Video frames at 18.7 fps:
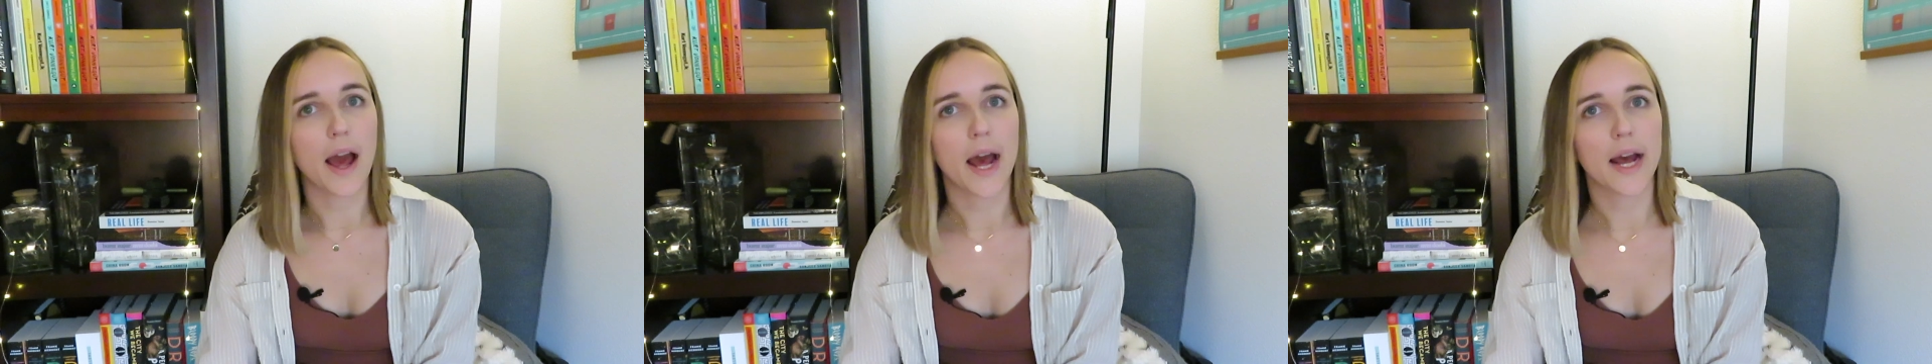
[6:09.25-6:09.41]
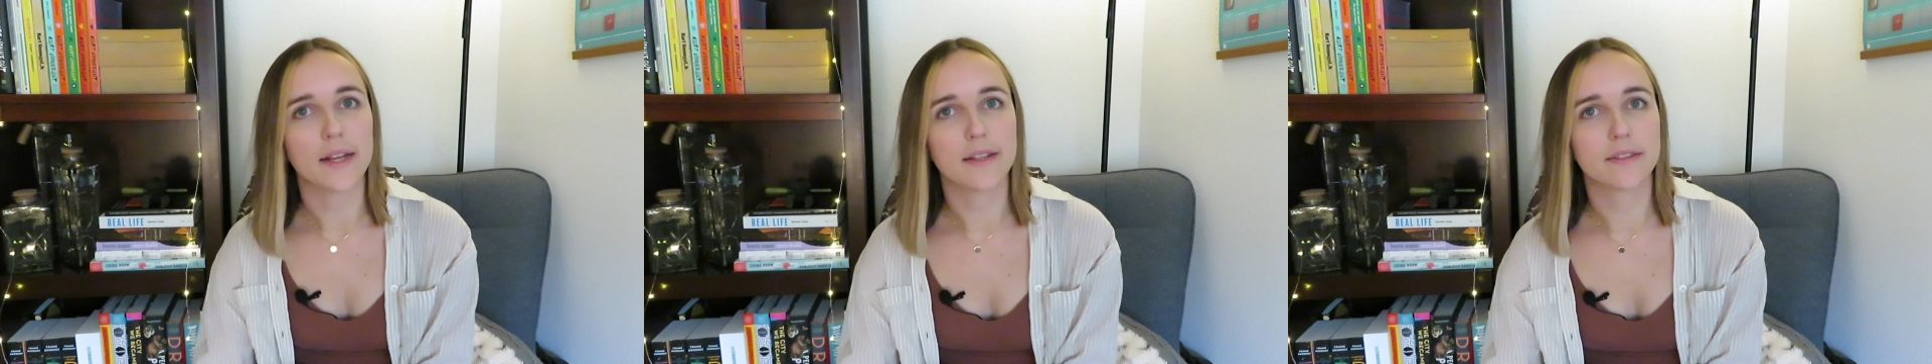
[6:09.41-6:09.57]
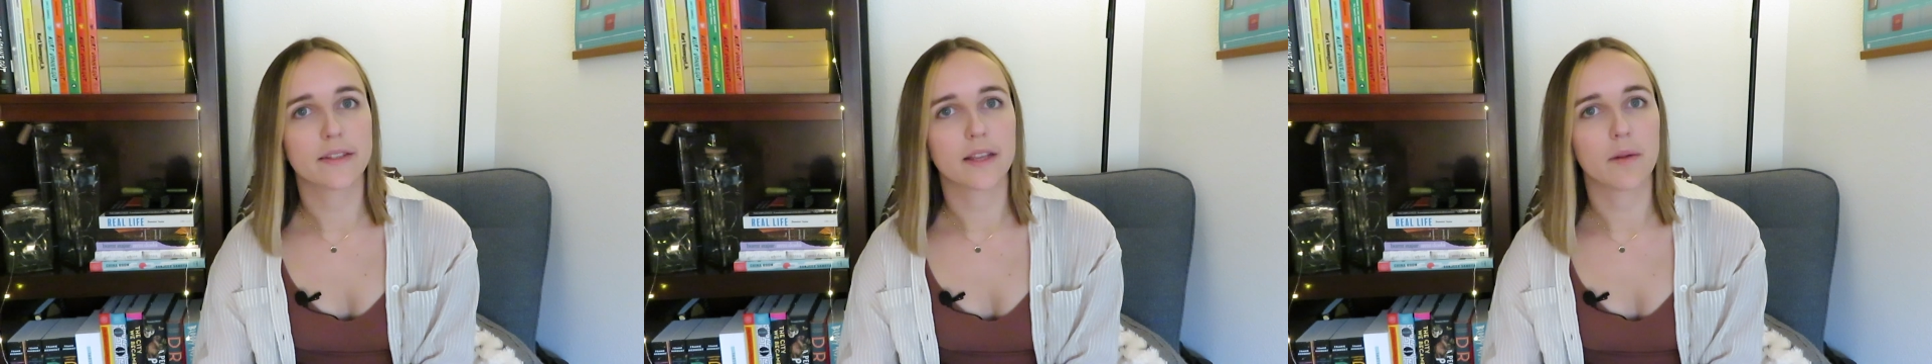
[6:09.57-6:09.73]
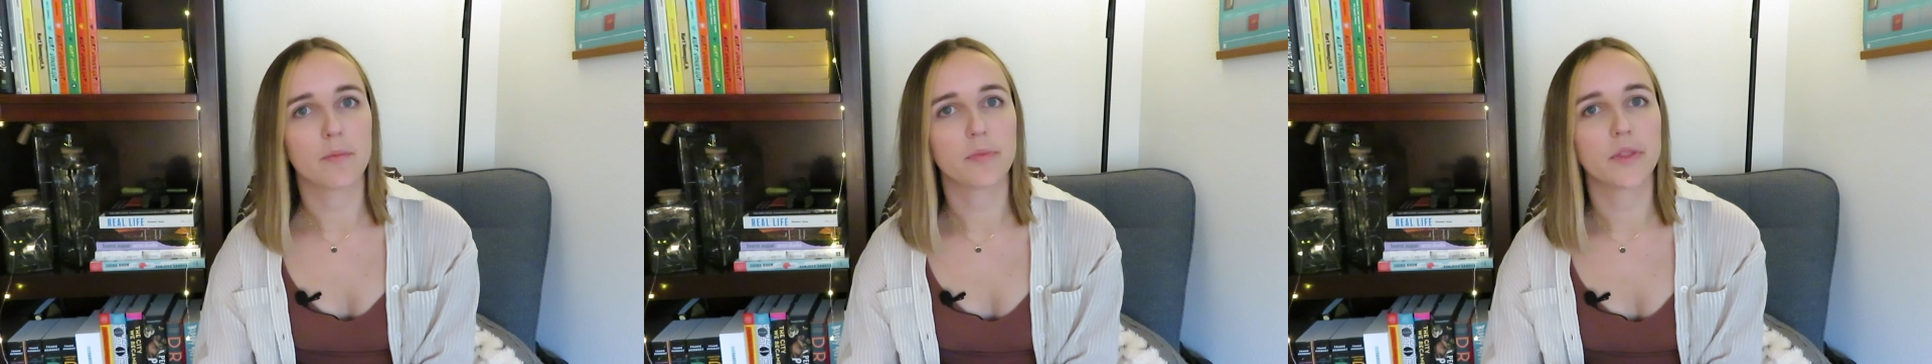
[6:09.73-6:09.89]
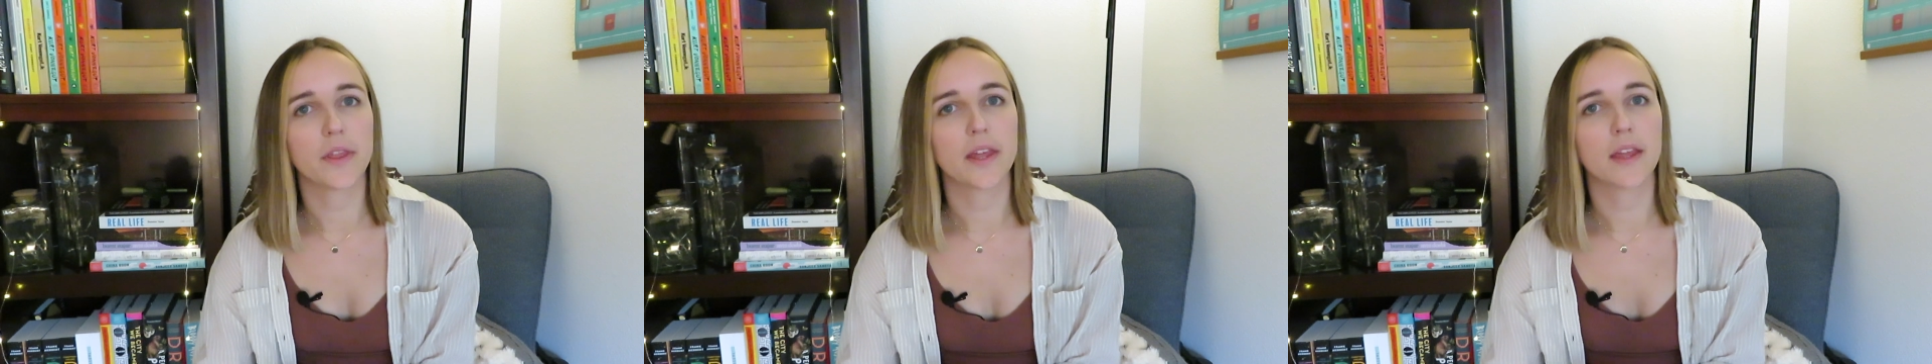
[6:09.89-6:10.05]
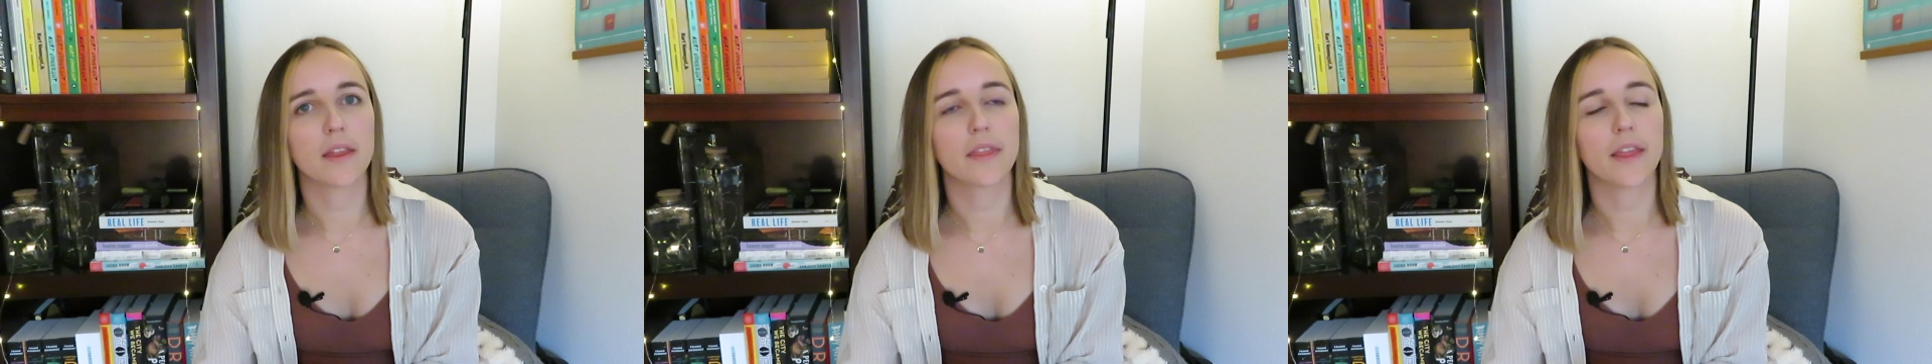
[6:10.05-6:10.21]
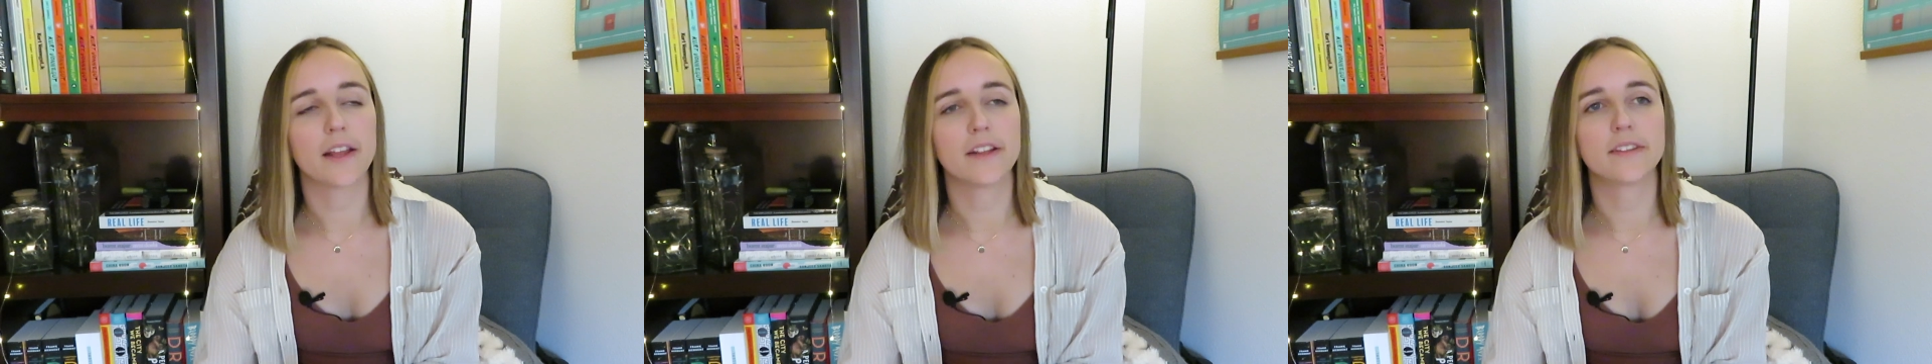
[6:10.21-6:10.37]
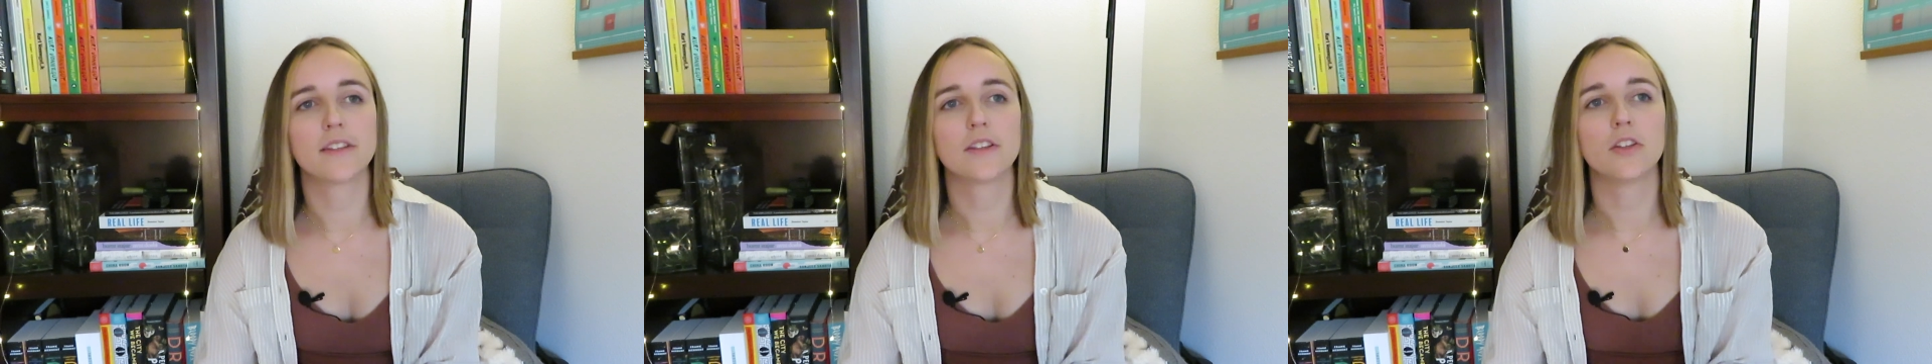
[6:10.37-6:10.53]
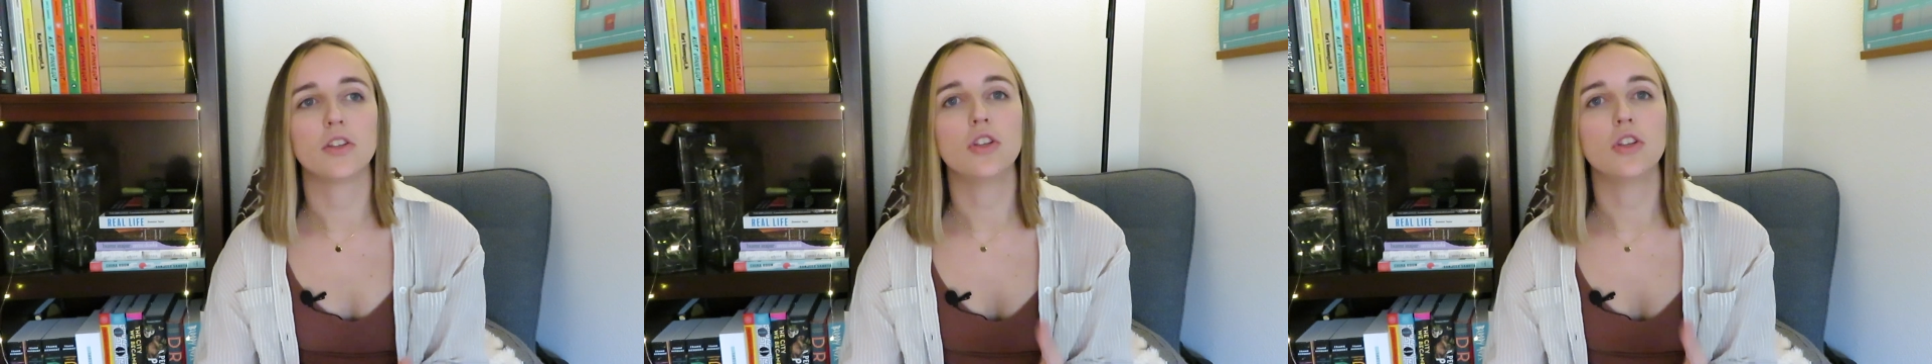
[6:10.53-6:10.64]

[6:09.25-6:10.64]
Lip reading: has something that's